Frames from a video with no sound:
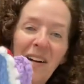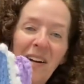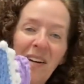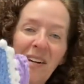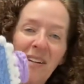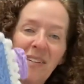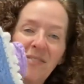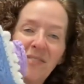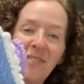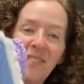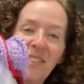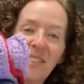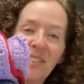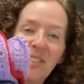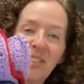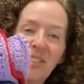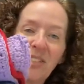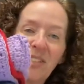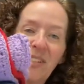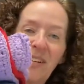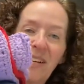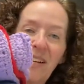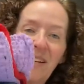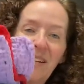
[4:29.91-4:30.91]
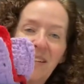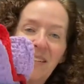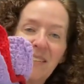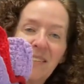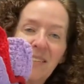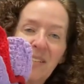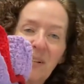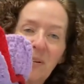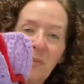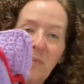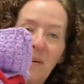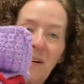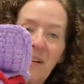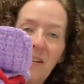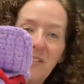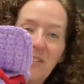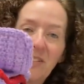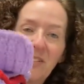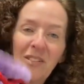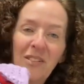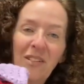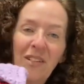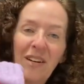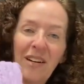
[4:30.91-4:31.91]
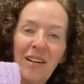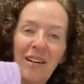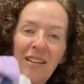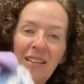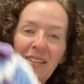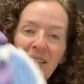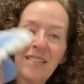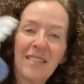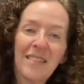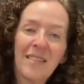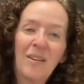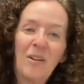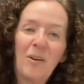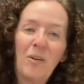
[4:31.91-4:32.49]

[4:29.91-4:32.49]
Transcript: of dishcloths or washcloths.